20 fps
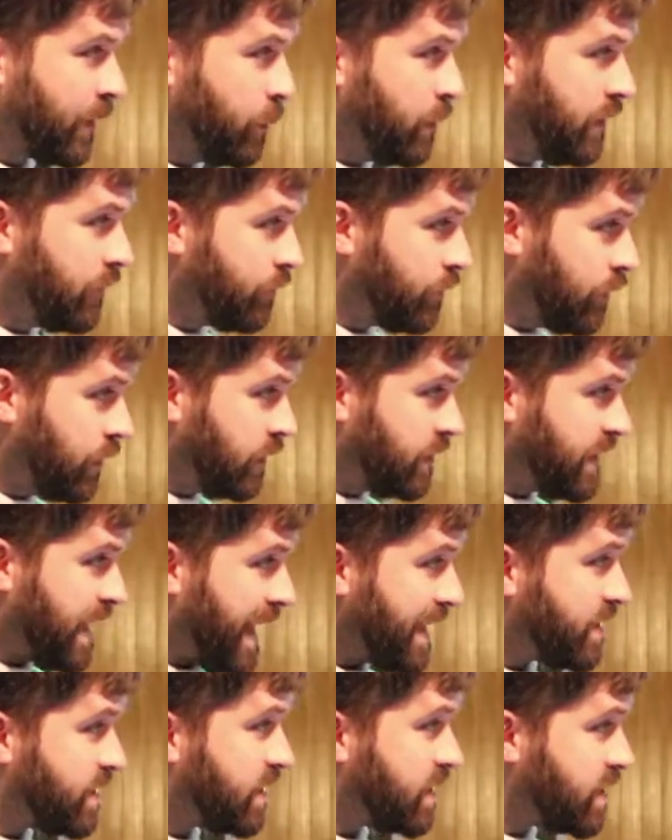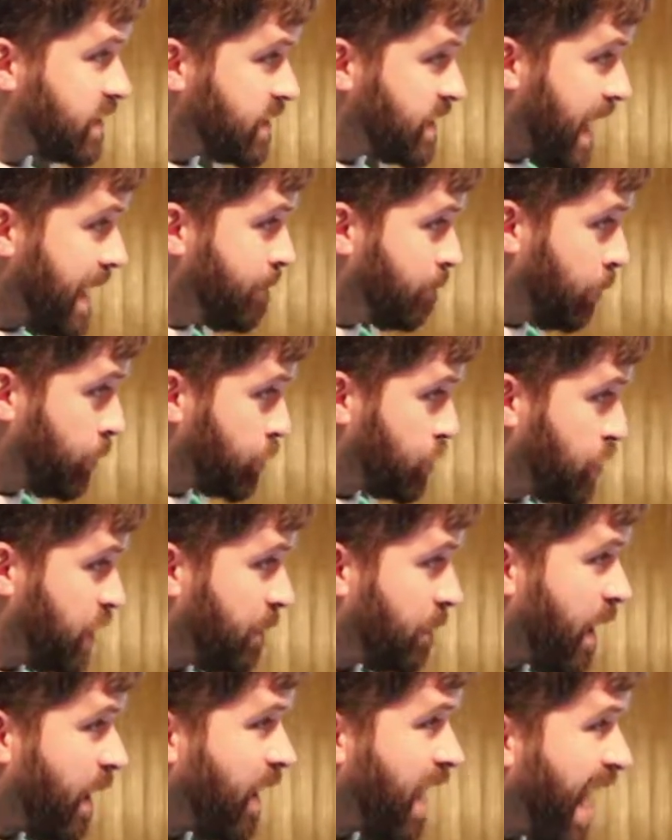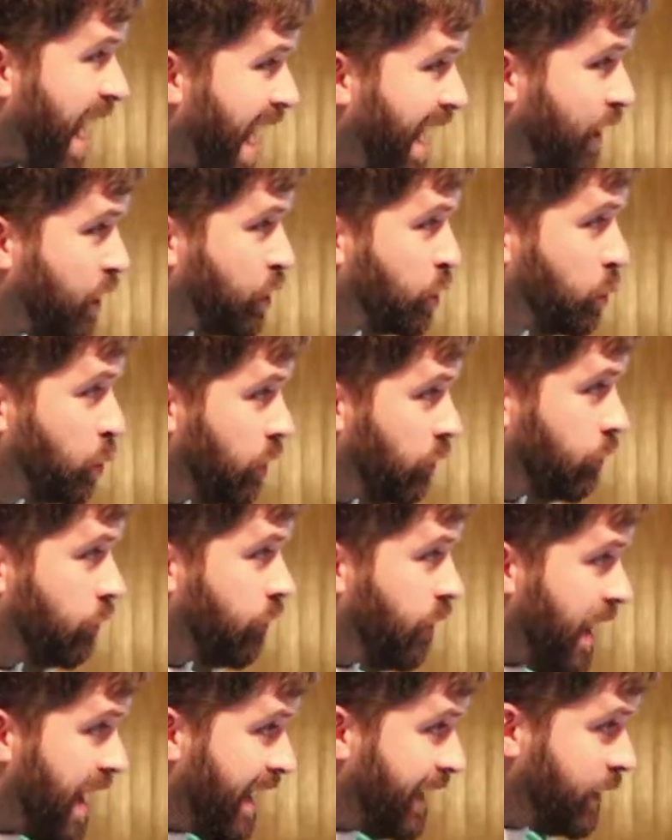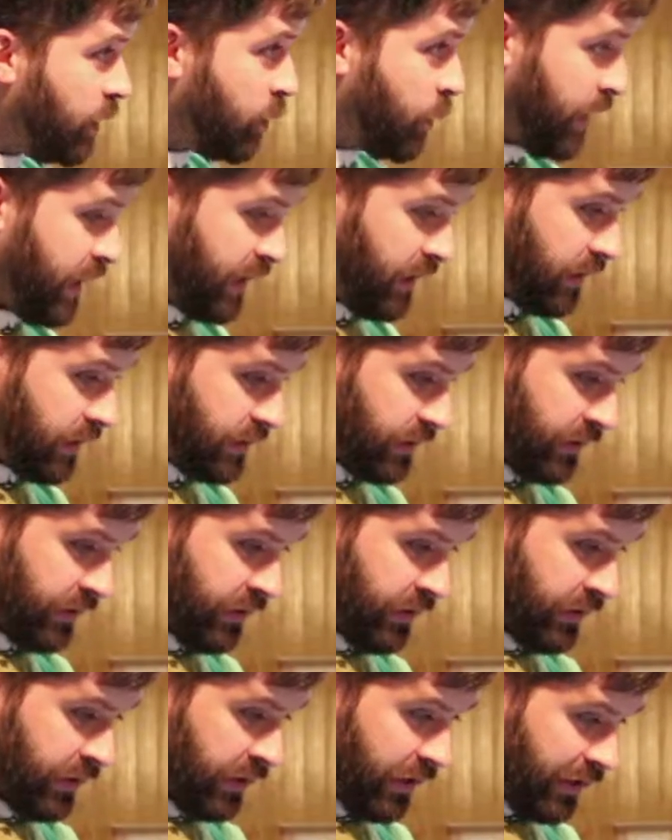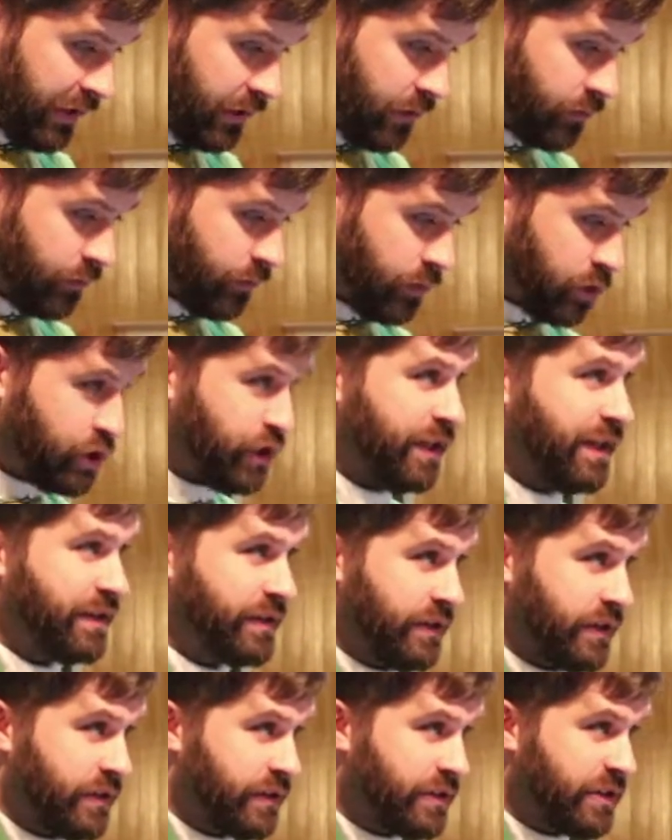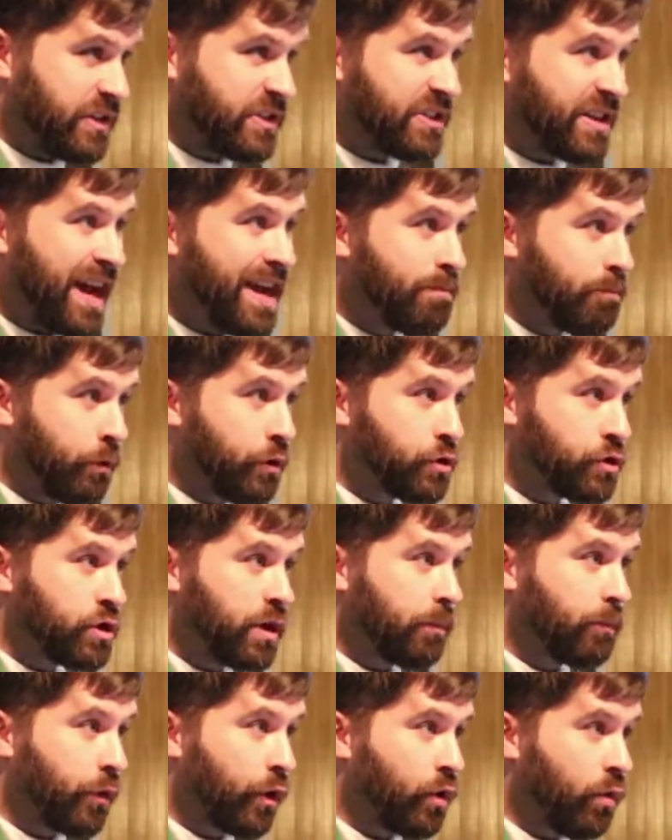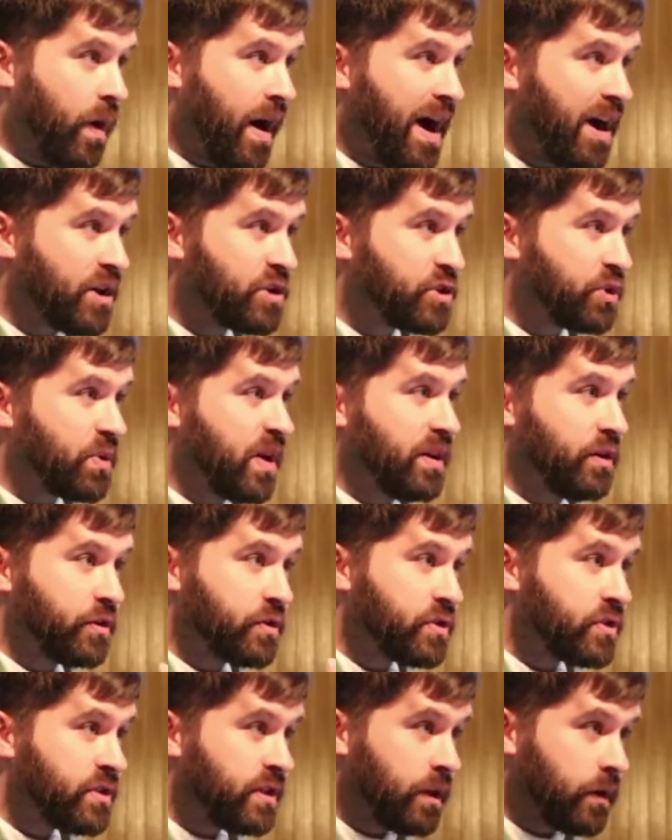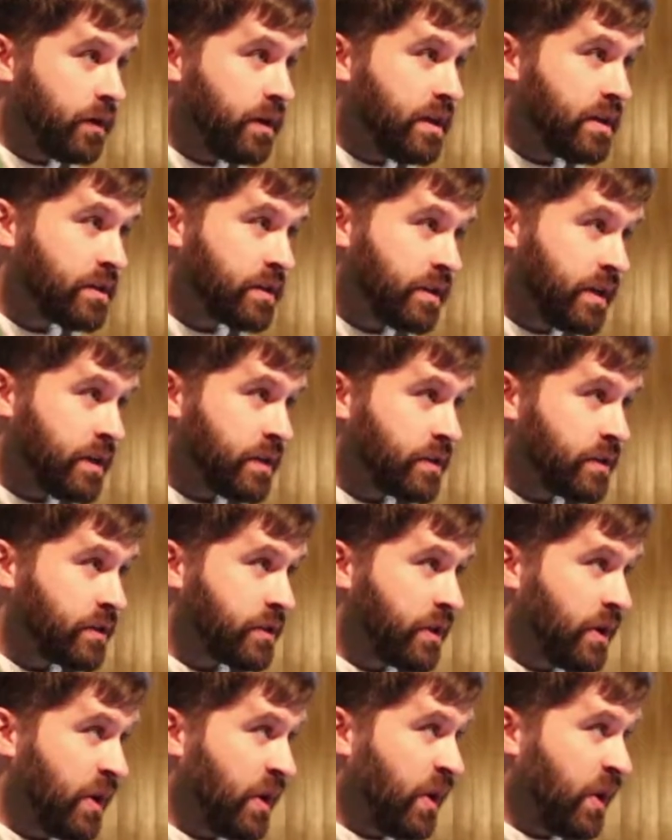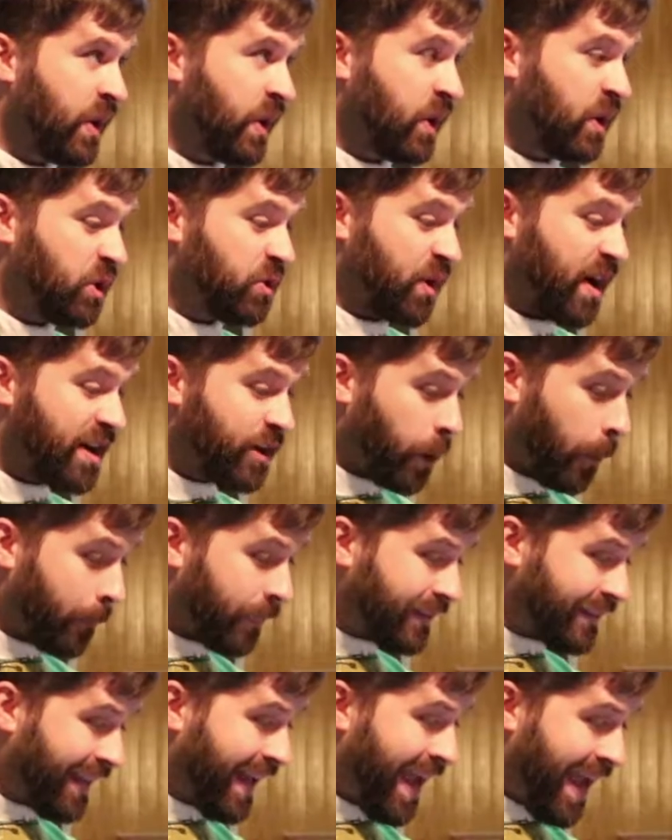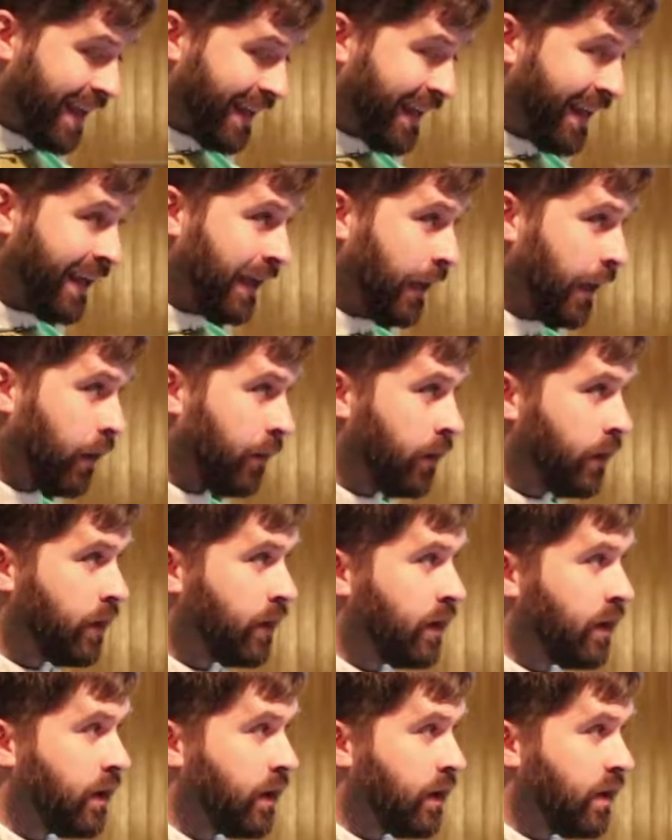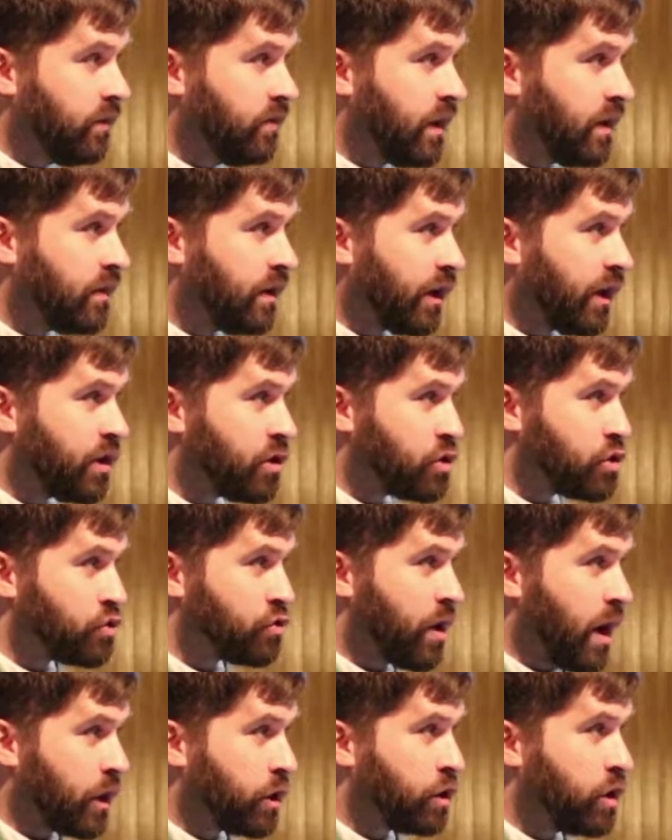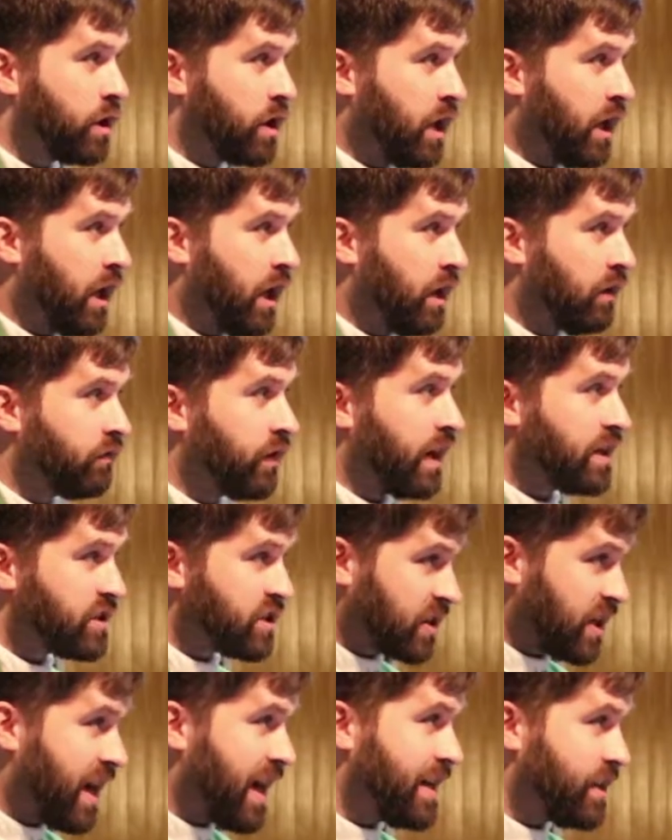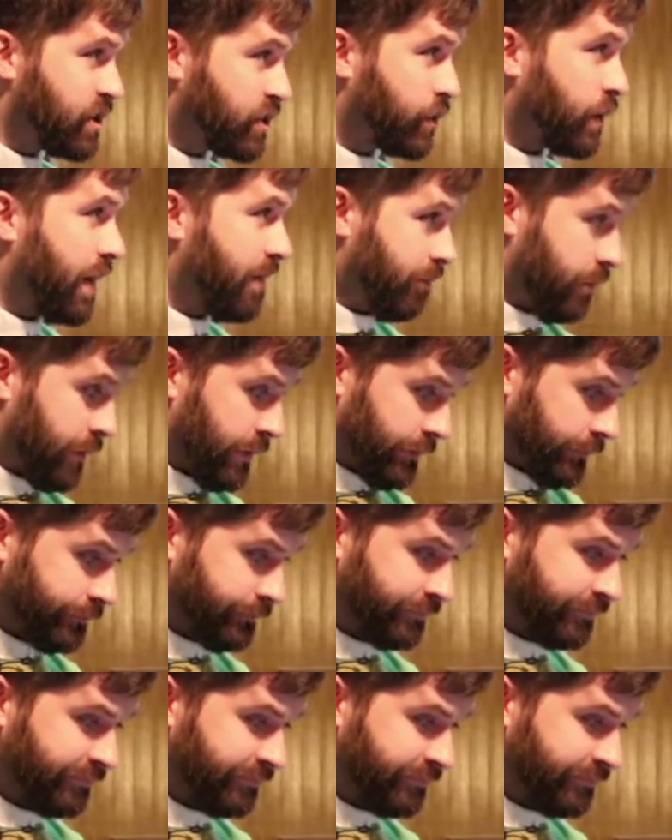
We've looked at discipleship, our actual following of Jesus. Discipleship requires greater seriousness, greater planning than the construction of a skyscraper,